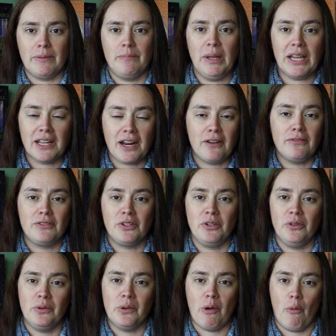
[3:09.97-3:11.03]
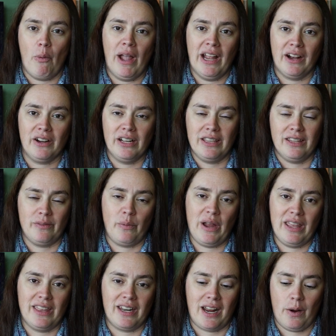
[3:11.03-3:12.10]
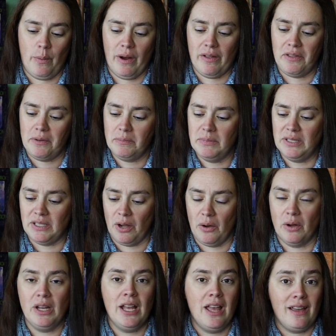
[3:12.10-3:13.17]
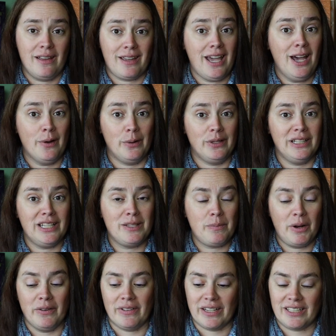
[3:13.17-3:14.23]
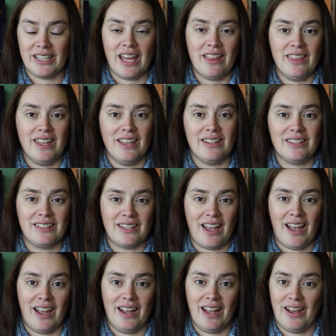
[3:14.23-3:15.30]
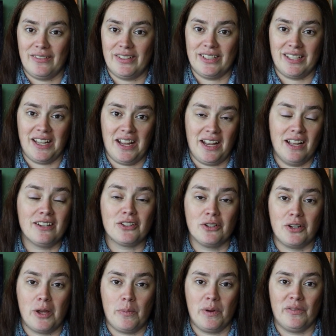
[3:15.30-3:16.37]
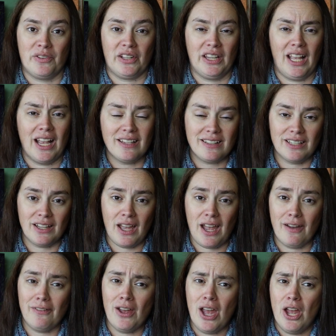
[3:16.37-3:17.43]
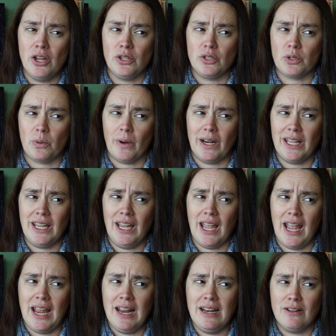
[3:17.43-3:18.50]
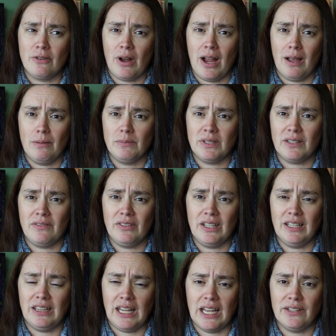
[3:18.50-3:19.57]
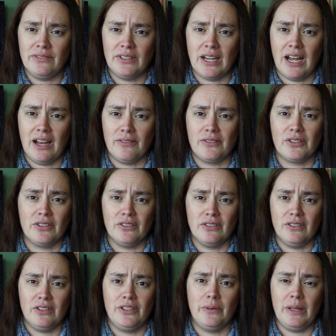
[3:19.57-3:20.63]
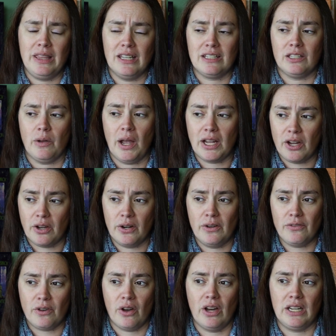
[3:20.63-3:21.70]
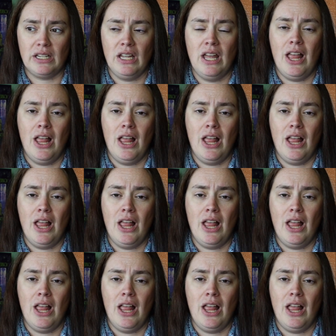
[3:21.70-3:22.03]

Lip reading: big enough to wear in the way that I wear them. So cowl is perfect. And this, I have to say, turned out perfectly. I still have 28 grams of it left after doing this. So I could have gone